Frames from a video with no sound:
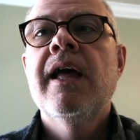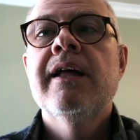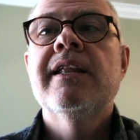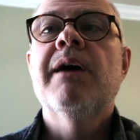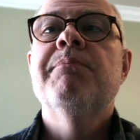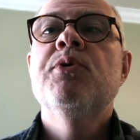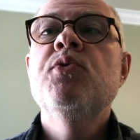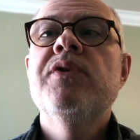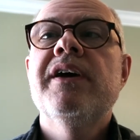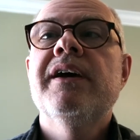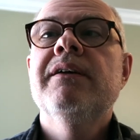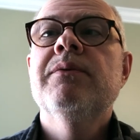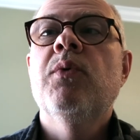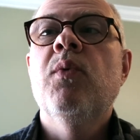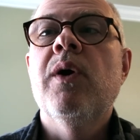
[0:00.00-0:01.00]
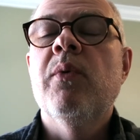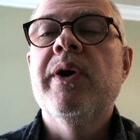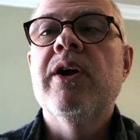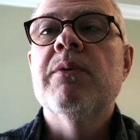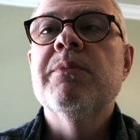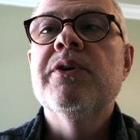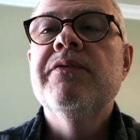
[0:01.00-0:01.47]
Now, Phuket, where we
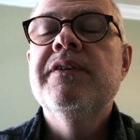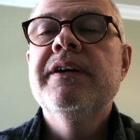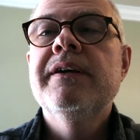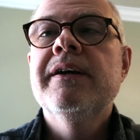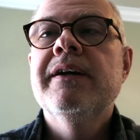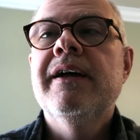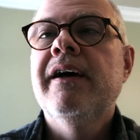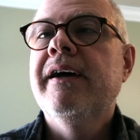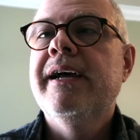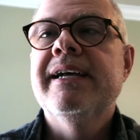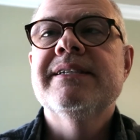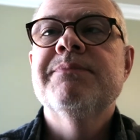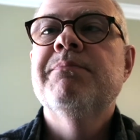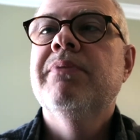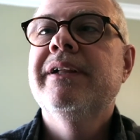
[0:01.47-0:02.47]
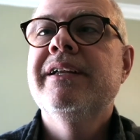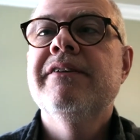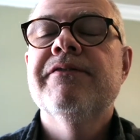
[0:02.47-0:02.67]
are moving, has plenty